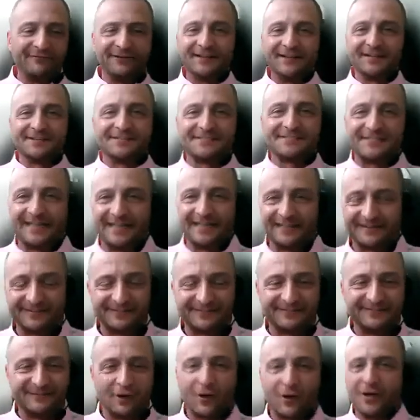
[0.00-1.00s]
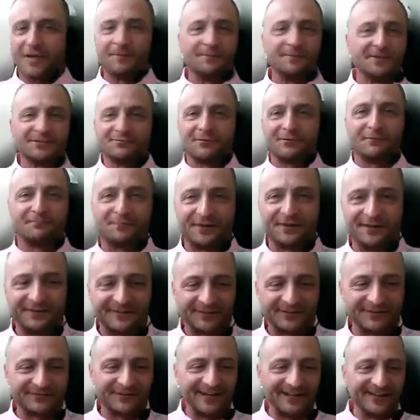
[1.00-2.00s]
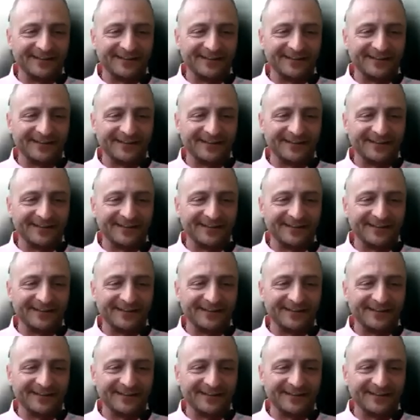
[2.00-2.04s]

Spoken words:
evidence that documents were printed,